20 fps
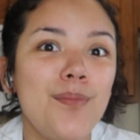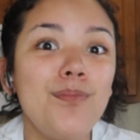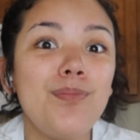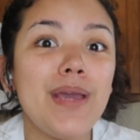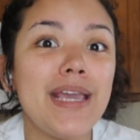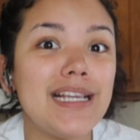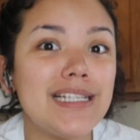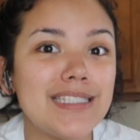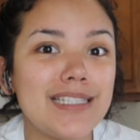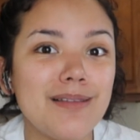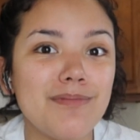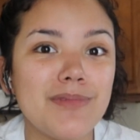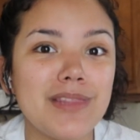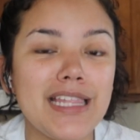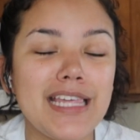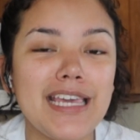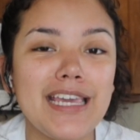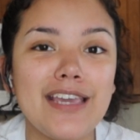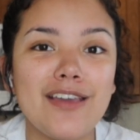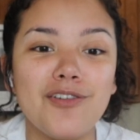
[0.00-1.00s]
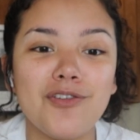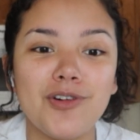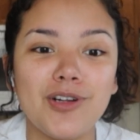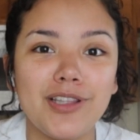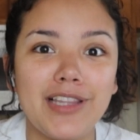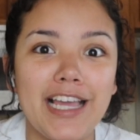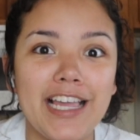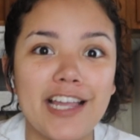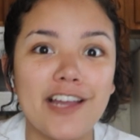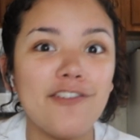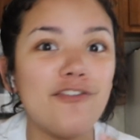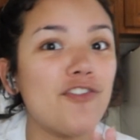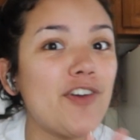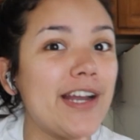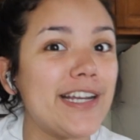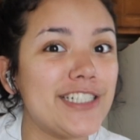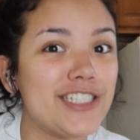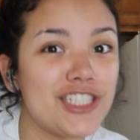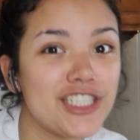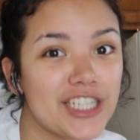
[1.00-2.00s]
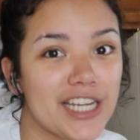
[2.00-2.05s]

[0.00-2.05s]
bake something or fried